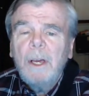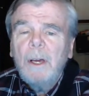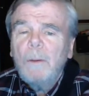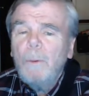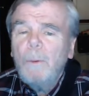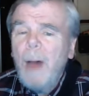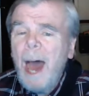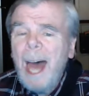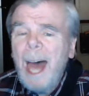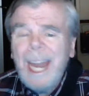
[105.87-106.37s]

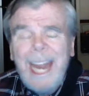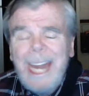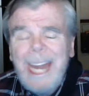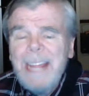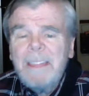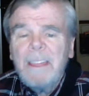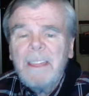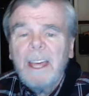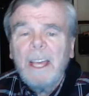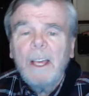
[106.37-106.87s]
on
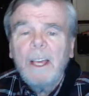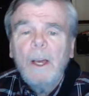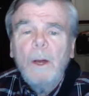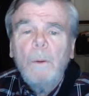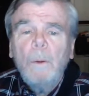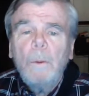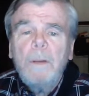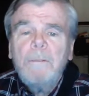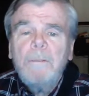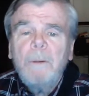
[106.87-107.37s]
anything,
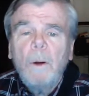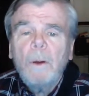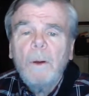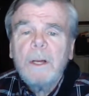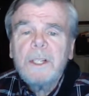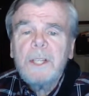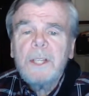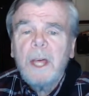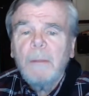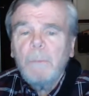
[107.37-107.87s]
we
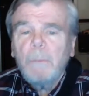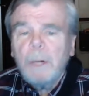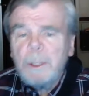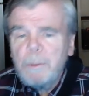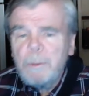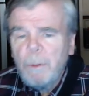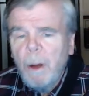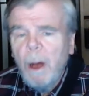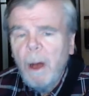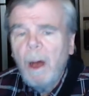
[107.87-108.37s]
focus on
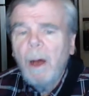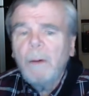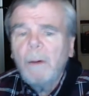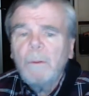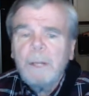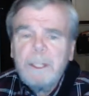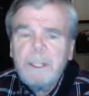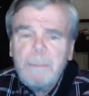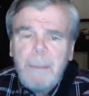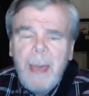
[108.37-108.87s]
what's wrong,
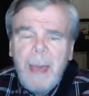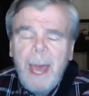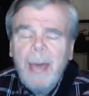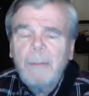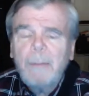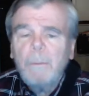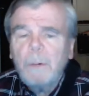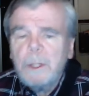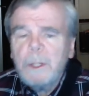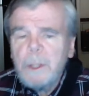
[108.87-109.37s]
what's
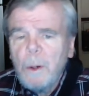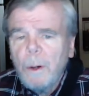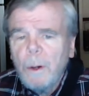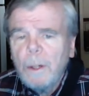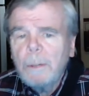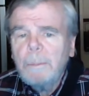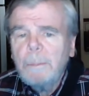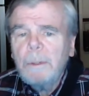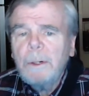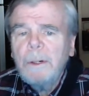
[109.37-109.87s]
bad, what's
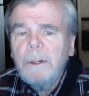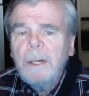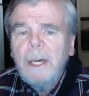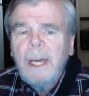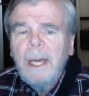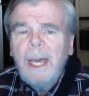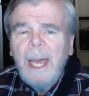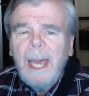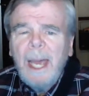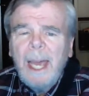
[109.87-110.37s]
horrible,
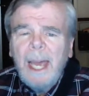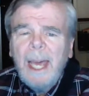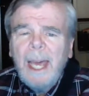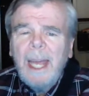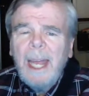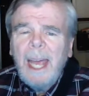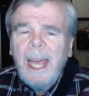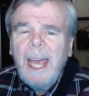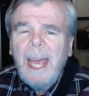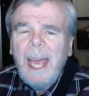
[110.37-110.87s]

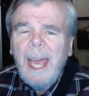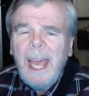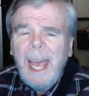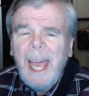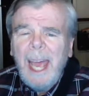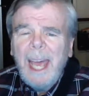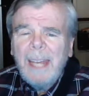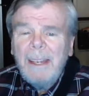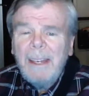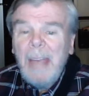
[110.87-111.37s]

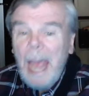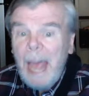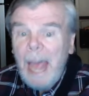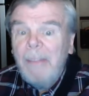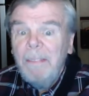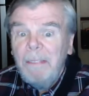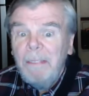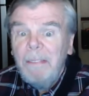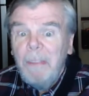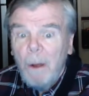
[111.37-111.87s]
and
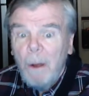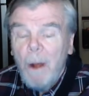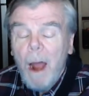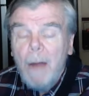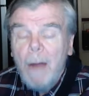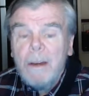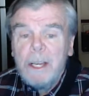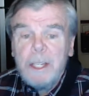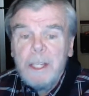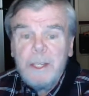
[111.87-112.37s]
there
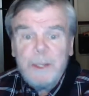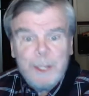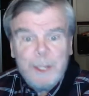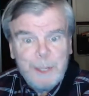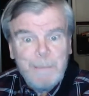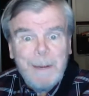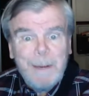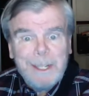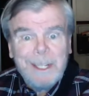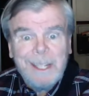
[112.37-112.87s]
are issues,
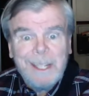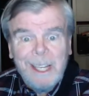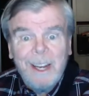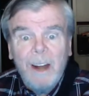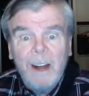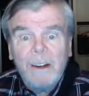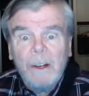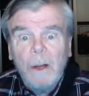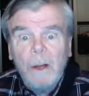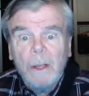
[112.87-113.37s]
especially in
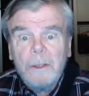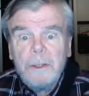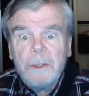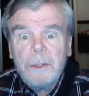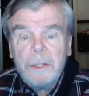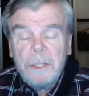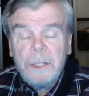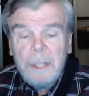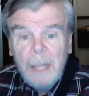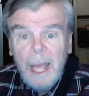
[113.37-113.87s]
our
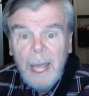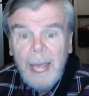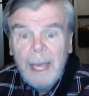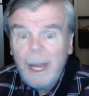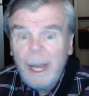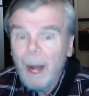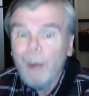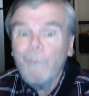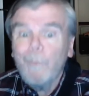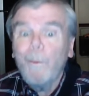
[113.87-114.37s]
culture today,
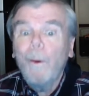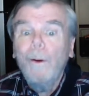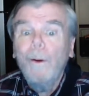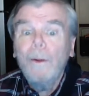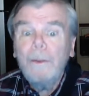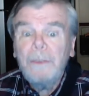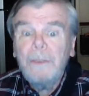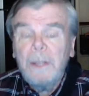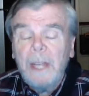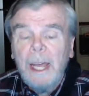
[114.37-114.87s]
in our
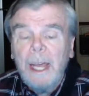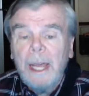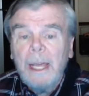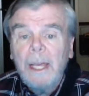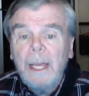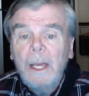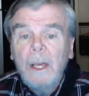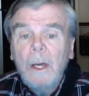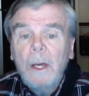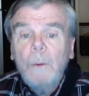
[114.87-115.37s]
world today.
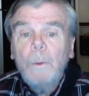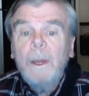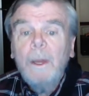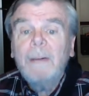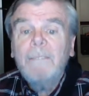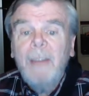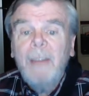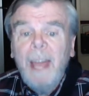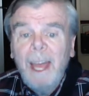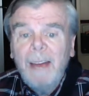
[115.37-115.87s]
We
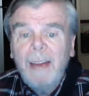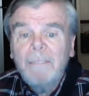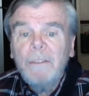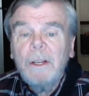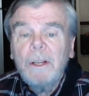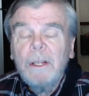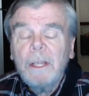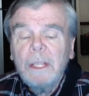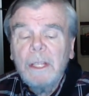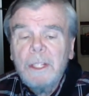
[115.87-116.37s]
have
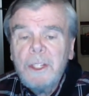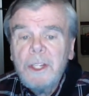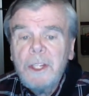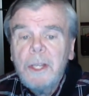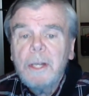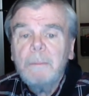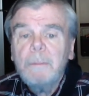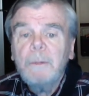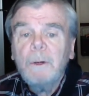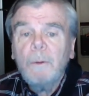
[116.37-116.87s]
every
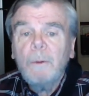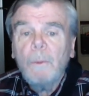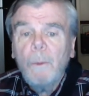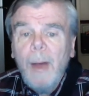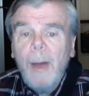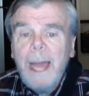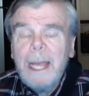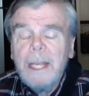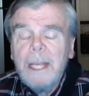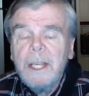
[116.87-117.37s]
legitimate
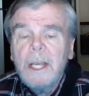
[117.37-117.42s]
right